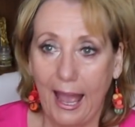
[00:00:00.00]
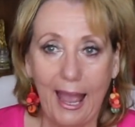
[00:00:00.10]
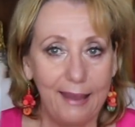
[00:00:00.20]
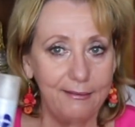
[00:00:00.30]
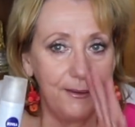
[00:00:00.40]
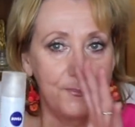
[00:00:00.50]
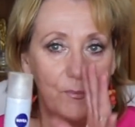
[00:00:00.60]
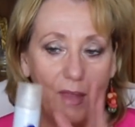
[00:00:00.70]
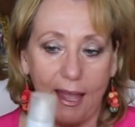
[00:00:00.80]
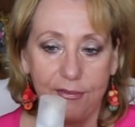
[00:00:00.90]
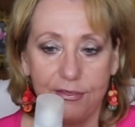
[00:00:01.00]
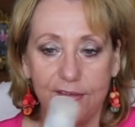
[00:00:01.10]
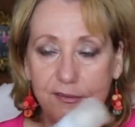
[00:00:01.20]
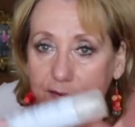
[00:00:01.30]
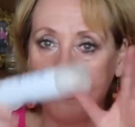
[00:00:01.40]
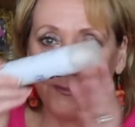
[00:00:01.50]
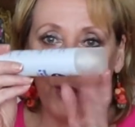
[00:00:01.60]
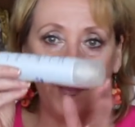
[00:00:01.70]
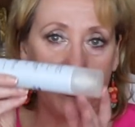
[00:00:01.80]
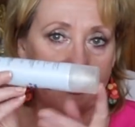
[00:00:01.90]
I, I This is
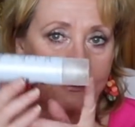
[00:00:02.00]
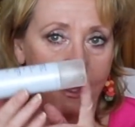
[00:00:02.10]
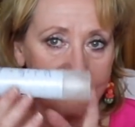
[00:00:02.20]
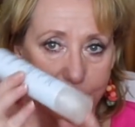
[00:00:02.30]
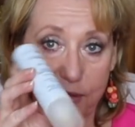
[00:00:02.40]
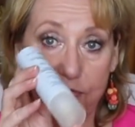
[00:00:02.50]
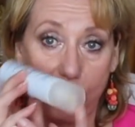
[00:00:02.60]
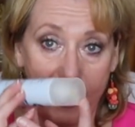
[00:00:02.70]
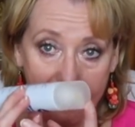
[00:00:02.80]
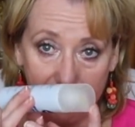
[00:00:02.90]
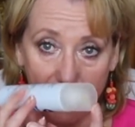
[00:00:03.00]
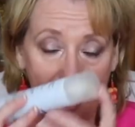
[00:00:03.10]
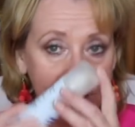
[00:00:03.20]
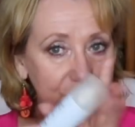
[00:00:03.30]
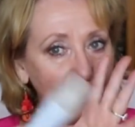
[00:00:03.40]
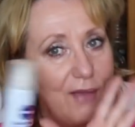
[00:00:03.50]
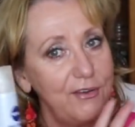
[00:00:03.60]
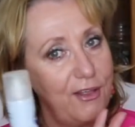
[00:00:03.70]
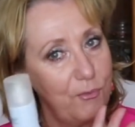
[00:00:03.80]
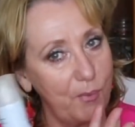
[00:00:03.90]
probably going to last me forever. I do have
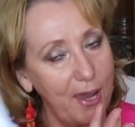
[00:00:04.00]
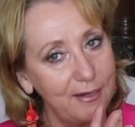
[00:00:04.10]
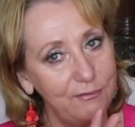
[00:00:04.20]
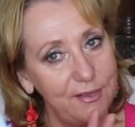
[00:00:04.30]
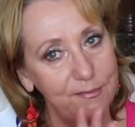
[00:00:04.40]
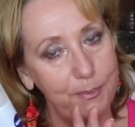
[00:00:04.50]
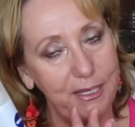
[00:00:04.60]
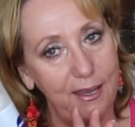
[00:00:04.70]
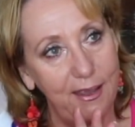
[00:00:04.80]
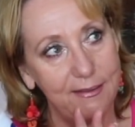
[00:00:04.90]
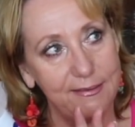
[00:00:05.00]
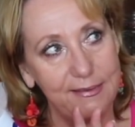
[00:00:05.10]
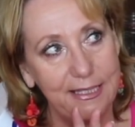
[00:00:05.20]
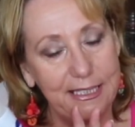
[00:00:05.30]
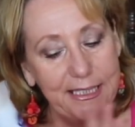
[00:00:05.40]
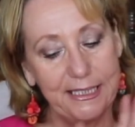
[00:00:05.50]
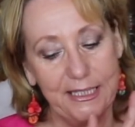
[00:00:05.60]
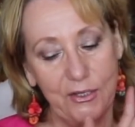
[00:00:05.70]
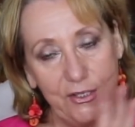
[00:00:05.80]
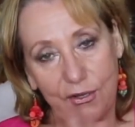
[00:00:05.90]
another bottle of this because
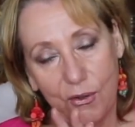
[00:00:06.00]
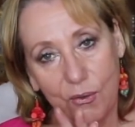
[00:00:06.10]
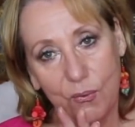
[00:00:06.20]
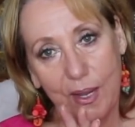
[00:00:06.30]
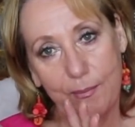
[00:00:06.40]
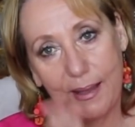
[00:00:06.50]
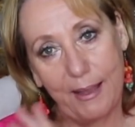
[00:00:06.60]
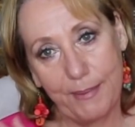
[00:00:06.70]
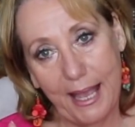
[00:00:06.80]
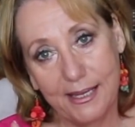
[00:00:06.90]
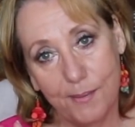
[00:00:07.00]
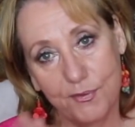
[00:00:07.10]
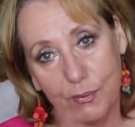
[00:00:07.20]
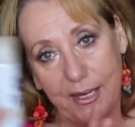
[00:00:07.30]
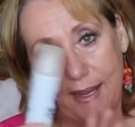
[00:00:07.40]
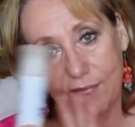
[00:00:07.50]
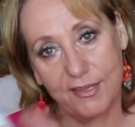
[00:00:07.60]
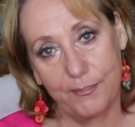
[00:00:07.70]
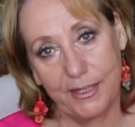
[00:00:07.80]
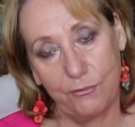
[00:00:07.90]
you know, I buy backups when I have
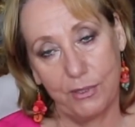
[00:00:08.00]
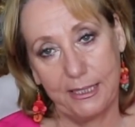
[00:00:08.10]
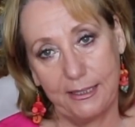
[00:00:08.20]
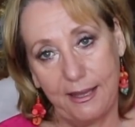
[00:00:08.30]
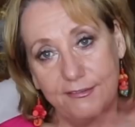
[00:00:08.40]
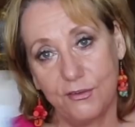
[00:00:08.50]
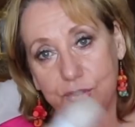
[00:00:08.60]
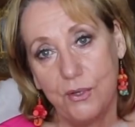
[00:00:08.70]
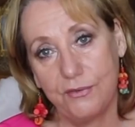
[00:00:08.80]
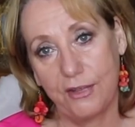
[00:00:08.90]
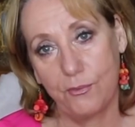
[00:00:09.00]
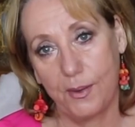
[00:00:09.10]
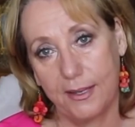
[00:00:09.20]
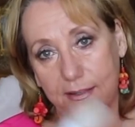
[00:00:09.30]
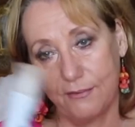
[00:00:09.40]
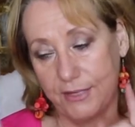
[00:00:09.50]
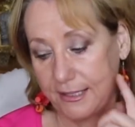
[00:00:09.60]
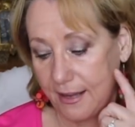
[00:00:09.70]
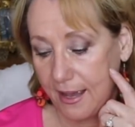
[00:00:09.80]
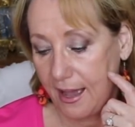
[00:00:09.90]
something I really like. So I do have another bottle of
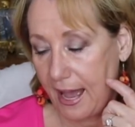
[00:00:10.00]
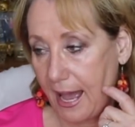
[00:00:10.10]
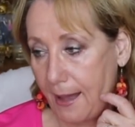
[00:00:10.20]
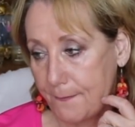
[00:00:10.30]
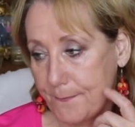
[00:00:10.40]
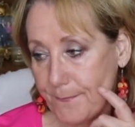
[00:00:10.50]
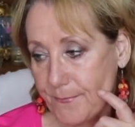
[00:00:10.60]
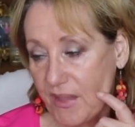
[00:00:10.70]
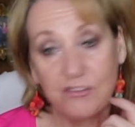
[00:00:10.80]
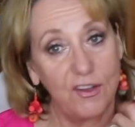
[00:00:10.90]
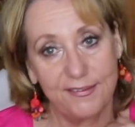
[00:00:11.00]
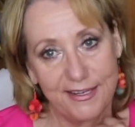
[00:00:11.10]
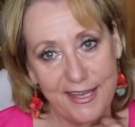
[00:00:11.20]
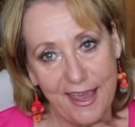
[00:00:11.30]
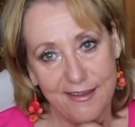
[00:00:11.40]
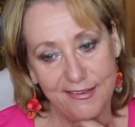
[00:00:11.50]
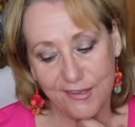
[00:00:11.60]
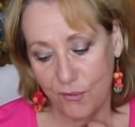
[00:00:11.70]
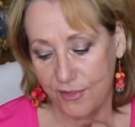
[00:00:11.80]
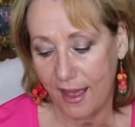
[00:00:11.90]
it, um, just in case.
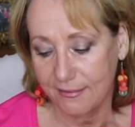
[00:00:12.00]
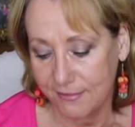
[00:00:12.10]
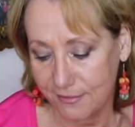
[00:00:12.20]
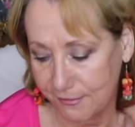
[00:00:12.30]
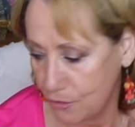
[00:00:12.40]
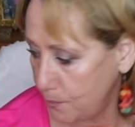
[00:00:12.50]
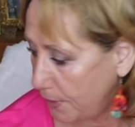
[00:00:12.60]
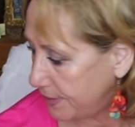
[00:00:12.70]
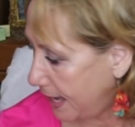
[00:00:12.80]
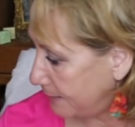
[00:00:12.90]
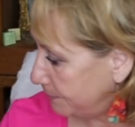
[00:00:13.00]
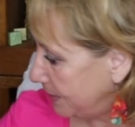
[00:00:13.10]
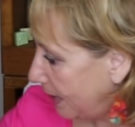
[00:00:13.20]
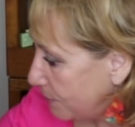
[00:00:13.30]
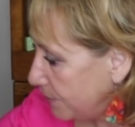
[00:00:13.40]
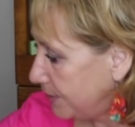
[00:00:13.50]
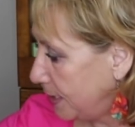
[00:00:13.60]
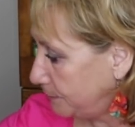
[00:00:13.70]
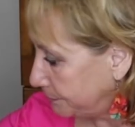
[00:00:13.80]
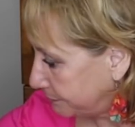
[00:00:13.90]
So that's the scoop on that. The other
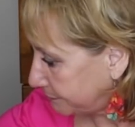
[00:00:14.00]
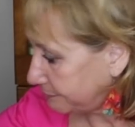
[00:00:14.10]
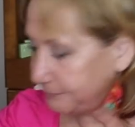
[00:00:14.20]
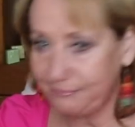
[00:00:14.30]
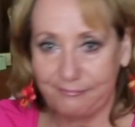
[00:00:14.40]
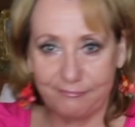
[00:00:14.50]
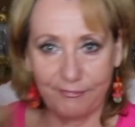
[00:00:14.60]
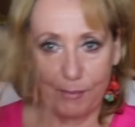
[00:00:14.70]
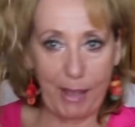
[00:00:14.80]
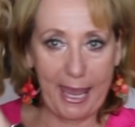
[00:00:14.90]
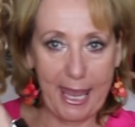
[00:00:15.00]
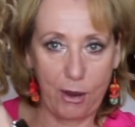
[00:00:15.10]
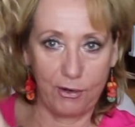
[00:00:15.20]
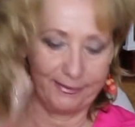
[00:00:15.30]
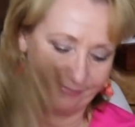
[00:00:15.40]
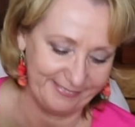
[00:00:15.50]
thing my hair.